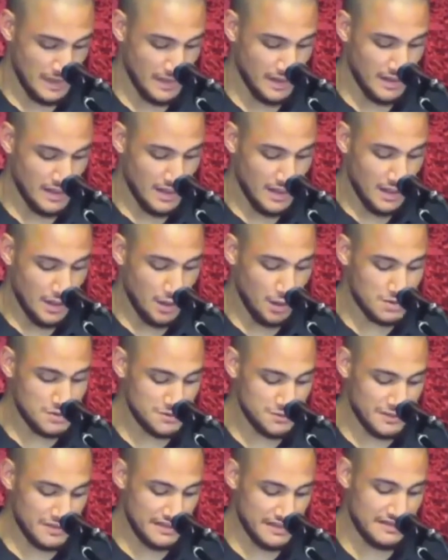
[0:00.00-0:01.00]

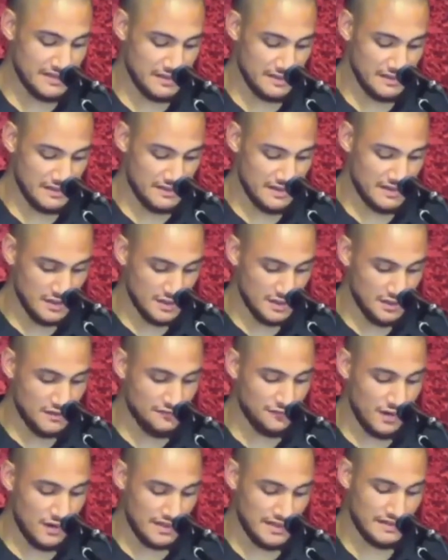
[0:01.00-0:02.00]
Ultimately, the
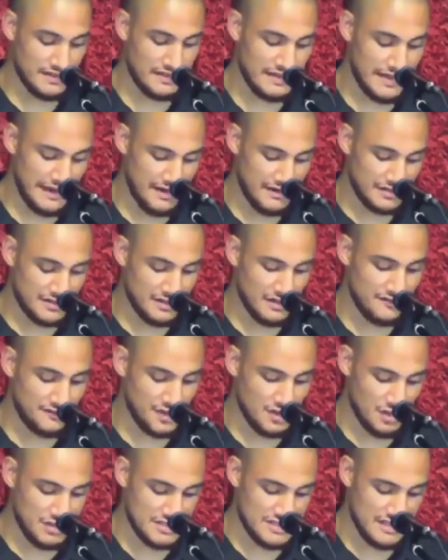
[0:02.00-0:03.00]
unifying character of
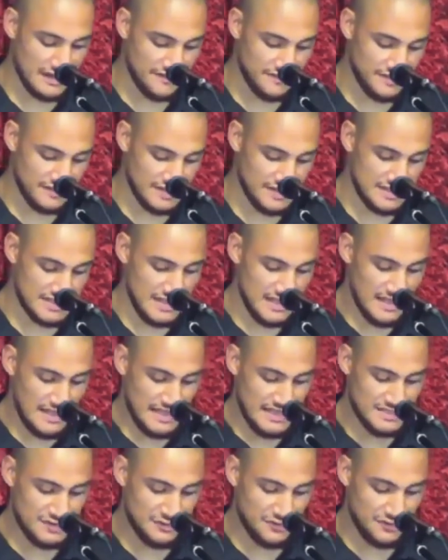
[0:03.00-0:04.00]
God's covenant
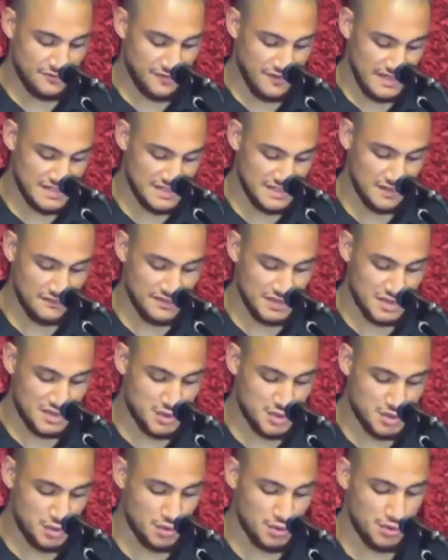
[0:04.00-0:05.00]
is a reflection of his
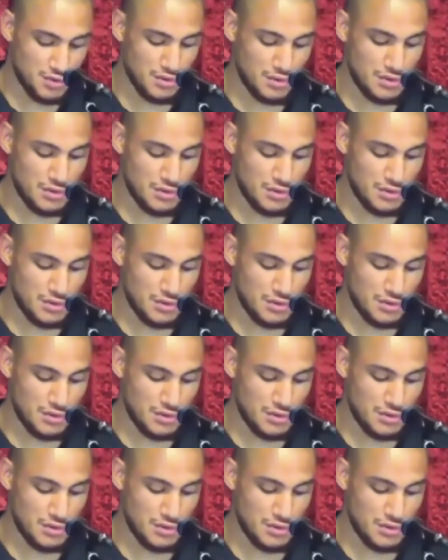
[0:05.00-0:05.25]
true